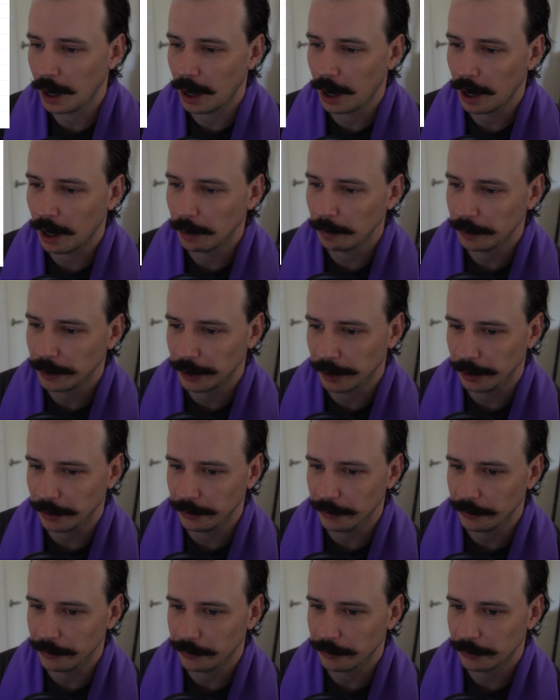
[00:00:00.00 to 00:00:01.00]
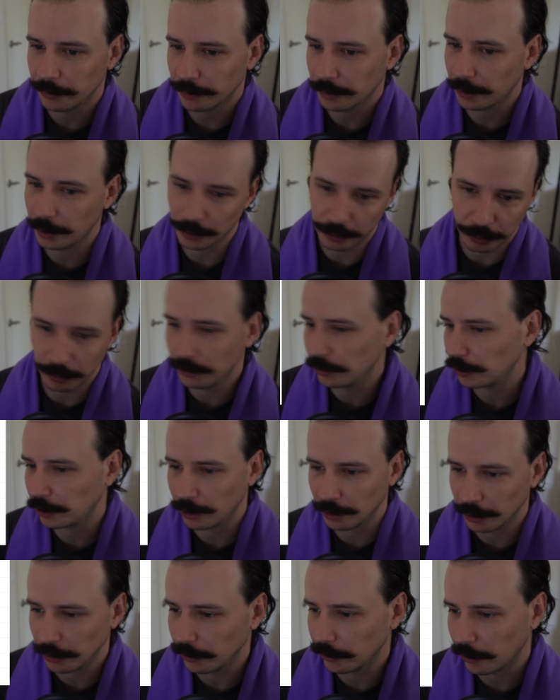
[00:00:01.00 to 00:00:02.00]
because the 2
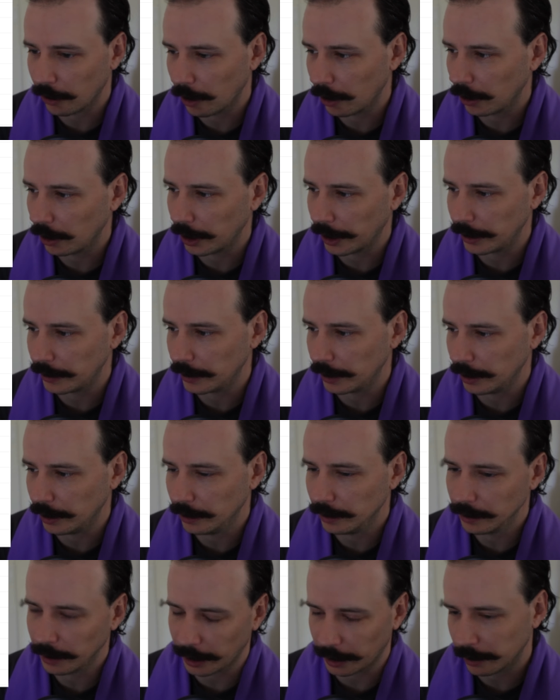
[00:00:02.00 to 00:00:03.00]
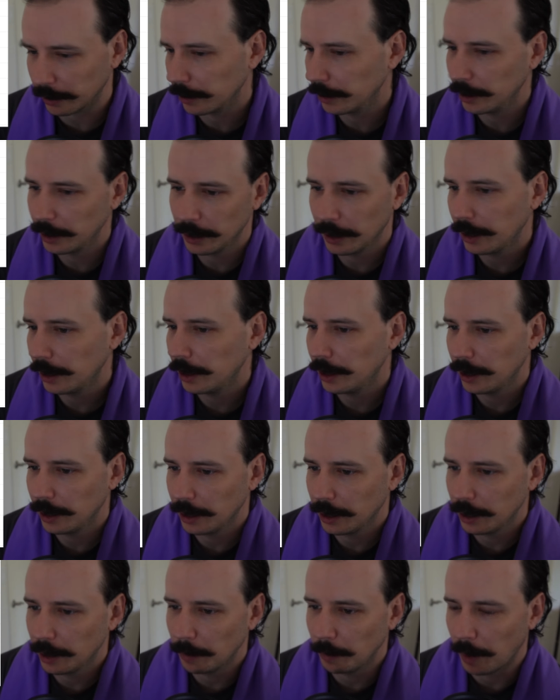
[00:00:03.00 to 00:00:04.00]
secures are 18. Like
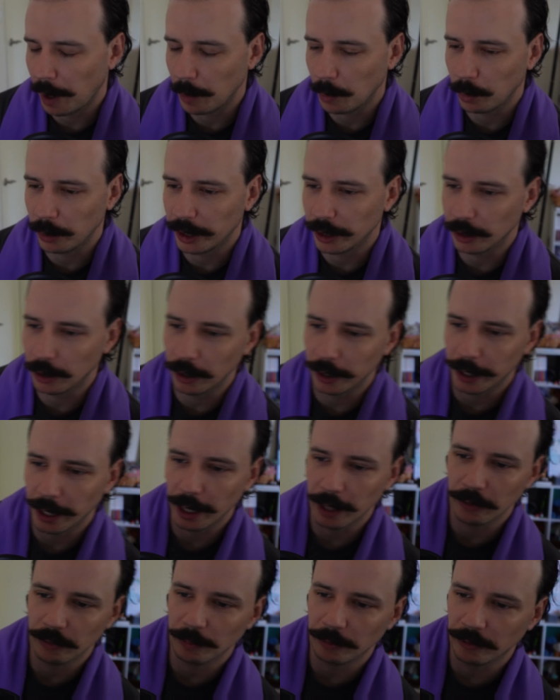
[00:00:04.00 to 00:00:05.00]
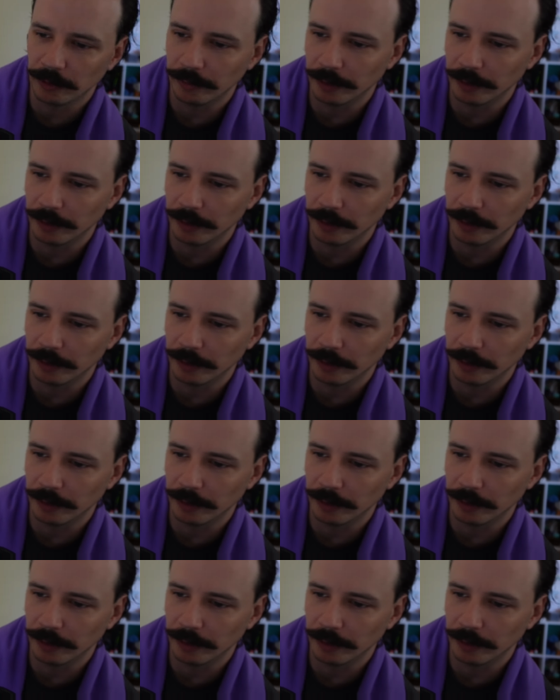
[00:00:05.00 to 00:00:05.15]
maybe we can look at a specific